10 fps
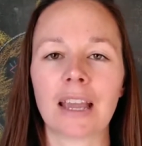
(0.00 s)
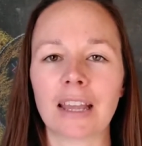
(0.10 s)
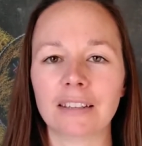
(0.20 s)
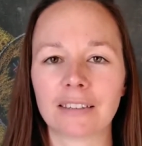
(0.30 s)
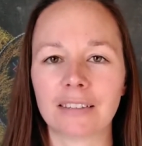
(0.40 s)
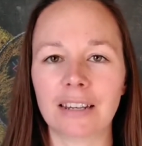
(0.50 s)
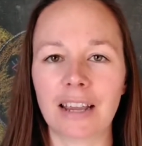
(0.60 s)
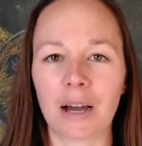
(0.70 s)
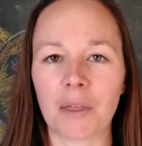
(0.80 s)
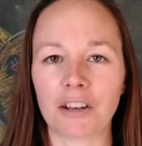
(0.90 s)
and see
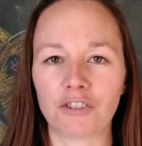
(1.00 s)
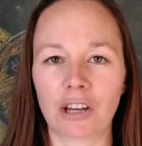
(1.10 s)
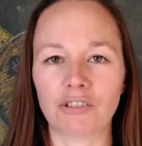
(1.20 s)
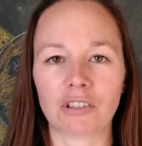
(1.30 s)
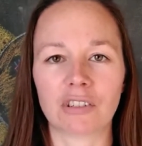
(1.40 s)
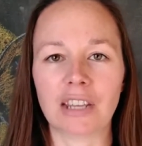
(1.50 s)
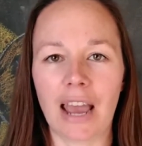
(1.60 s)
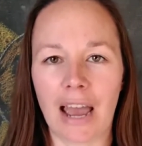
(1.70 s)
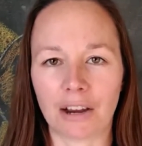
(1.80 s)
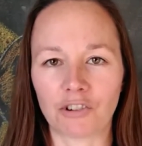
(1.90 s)
how that changes the
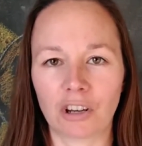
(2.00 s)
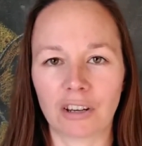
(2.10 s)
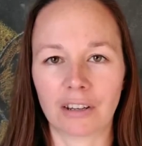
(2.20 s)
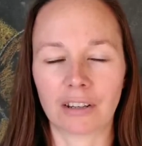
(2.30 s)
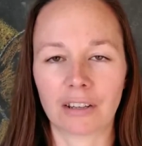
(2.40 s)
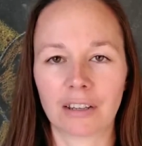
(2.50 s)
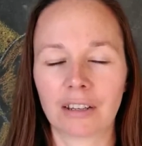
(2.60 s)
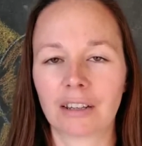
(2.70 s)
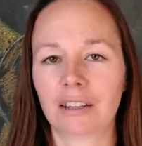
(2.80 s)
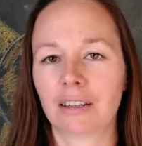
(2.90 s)
action.
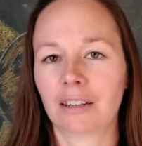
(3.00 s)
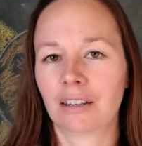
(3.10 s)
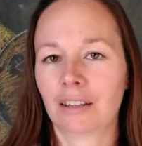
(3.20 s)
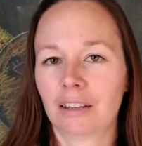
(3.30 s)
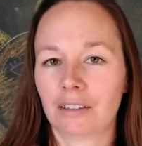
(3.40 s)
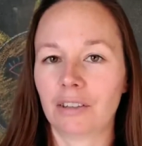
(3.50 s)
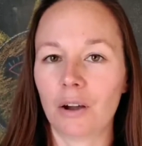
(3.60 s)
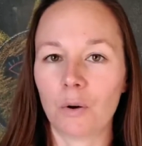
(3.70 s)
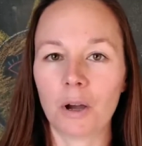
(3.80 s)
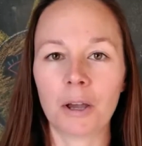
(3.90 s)

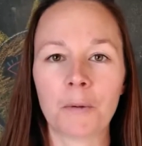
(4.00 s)
So